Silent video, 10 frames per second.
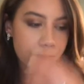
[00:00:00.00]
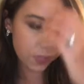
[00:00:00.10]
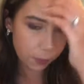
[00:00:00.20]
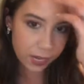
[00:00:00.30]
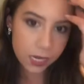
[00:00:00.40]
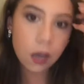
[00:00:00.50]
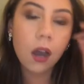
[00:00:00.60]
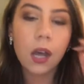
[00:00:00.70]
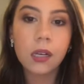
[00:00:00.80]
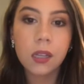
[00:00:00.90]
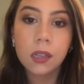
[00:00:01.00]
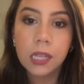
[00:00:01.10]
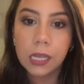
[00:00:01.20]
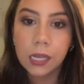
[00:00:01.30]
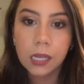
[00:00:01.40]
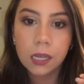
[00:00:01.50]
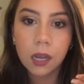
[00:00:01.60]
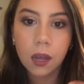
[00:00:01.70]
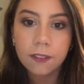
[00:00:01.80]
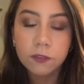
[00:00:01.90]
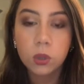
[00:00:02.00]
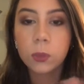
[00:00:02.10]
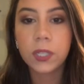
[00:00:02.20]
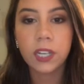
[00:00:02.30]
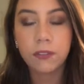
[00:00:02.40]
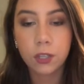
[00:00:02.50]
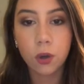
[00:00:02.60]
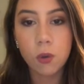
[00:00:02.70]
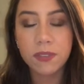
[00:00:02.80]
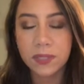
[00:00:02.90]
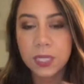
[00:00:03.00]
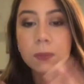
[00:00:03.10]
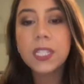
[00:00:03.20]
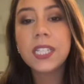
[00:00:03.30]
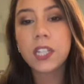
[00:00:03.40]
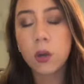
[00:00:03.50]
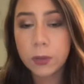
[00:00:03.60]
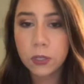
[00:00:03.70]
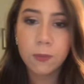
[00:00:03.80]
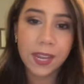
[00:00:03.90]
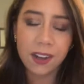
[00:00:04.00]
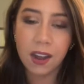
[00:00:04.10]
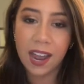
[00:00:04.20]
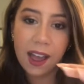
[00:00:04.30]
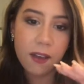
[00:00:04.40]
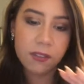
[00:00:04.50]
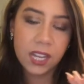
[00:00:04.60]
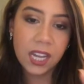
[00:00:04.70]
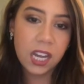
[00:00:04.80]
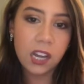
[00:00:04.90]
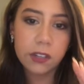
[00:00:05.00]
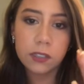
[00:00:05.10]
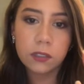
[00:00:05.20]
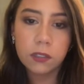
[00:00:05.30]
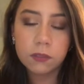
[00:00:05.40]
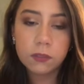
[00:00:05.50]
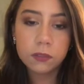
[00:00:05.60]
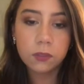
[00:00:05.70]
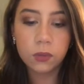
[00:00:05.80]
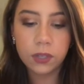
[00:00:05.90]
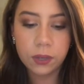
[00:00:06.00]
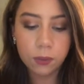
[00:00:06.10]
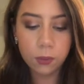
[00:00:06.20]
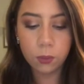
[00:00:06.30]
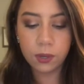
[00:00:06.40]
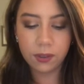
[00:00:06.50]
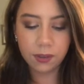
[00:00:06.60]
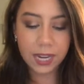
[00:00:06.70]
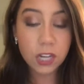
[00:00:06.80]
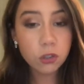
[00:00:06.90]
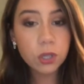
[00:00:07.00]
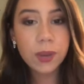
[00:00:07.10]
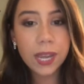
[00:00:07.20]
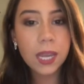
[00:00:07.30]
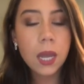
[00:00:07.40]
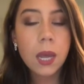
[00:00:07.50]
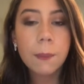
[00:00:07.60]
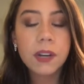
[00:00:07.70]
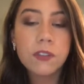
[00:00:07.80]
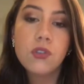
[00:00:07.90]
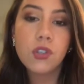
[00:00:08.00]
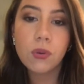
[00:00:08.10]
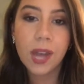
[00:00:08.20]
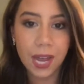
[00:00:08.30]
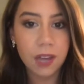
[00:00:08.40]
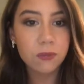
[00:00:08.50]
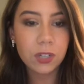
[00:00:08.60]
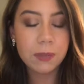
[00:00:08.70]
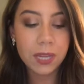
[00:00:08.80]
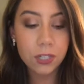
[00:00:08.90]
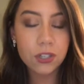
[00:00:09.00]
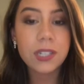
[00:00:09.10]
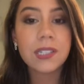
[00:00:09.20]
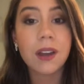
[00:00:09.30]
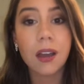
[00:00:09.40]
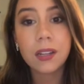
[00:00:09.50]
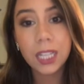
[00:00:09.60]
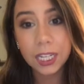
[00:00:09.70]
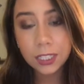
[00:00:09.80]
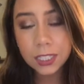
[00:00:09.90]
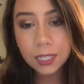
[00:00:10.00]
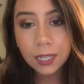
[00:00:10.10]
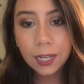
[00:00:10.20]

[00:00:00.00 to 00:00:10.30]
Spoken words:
depending on the floor plan of your home, if it's completely open, you may not have a foyer or an entryway, but if you do have one, make sure it's not cluttered.